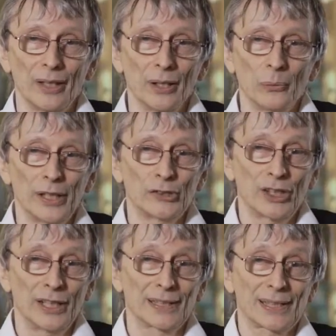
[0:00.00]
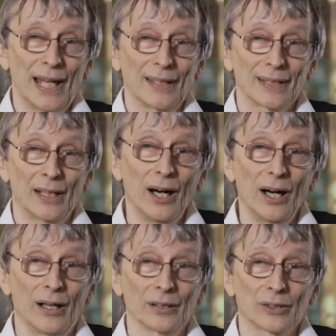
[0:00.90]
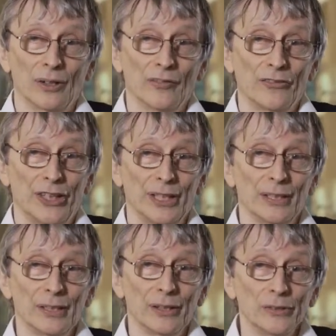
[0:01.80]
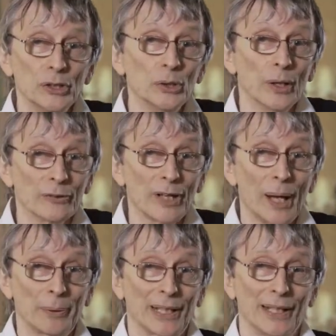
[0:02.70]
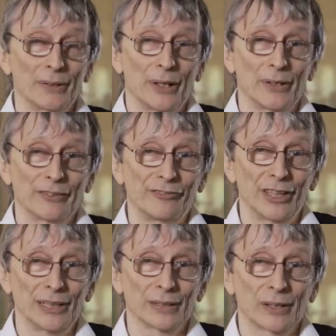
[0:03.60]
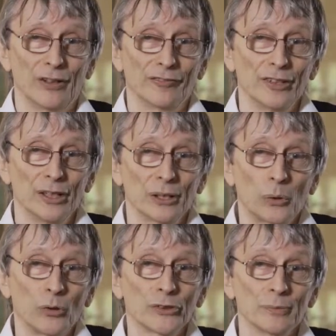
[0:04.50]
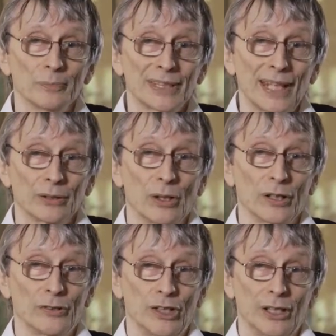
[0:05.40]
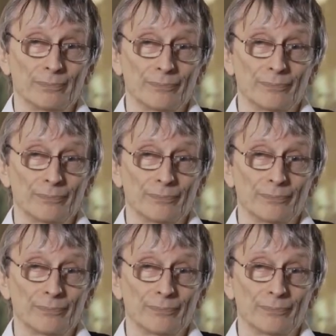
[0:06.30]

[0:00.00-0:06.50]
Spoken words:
which is at the heart of the new and rapidly growing field of quantum technology.